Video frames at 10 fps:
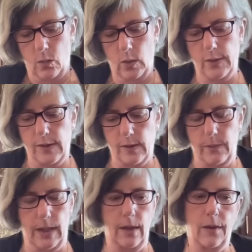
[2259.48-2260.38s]
Will
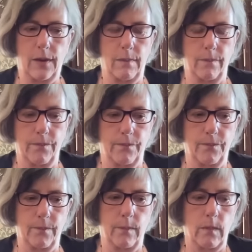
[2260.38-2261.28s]
Smith,
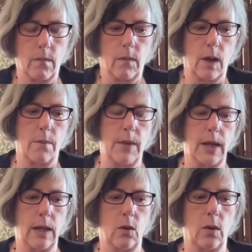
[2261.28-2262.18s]

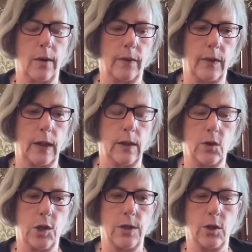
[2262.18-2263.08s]
many lawyers think
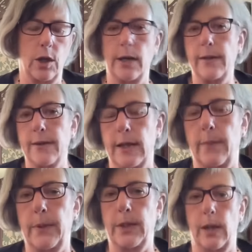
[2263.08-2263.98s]
she's trying to set
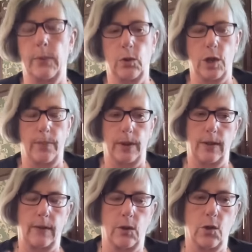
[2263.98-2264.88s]
up a double
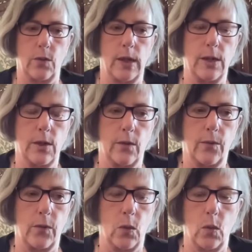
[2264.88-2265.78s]
jeopardy situation
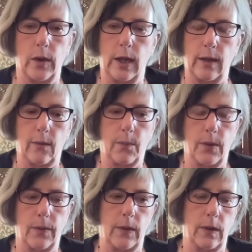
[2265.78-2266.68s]
for the
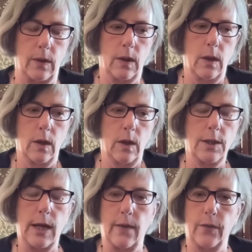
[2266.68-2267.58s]
ex-president
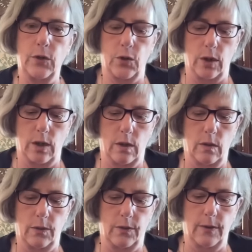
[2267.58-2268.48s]
to have the
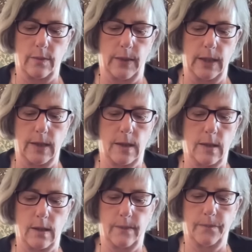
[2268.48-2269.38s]
trial
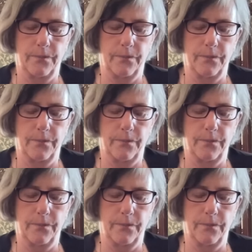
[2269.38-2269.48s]
dismissed.